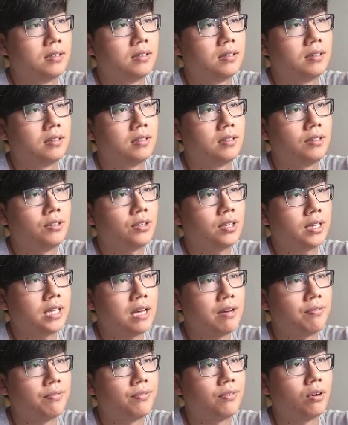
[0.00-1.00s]
You're not
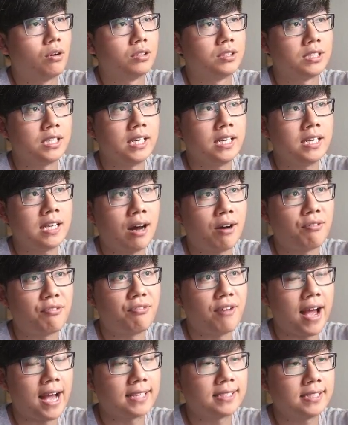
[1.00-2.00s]
that. Oh, see how
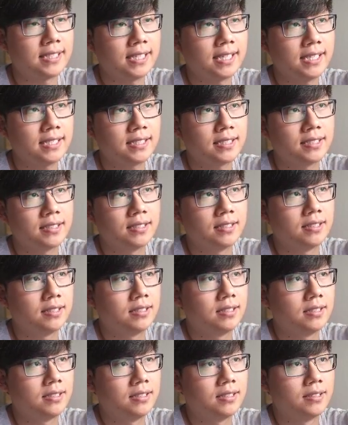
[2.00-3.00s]
fast he is?
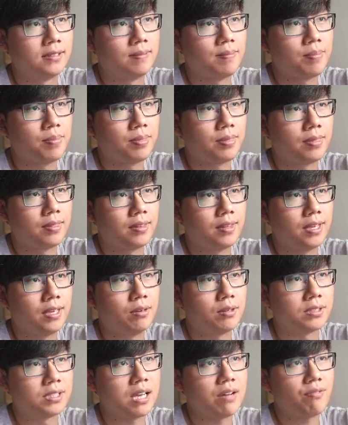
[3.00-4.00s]
He
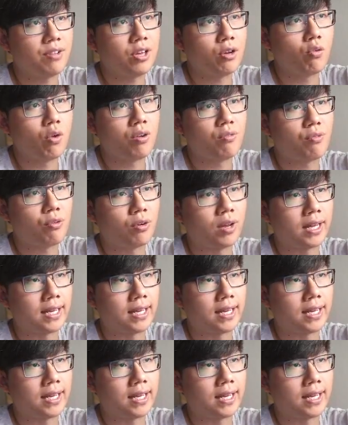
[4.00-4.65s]
was definitely going for like a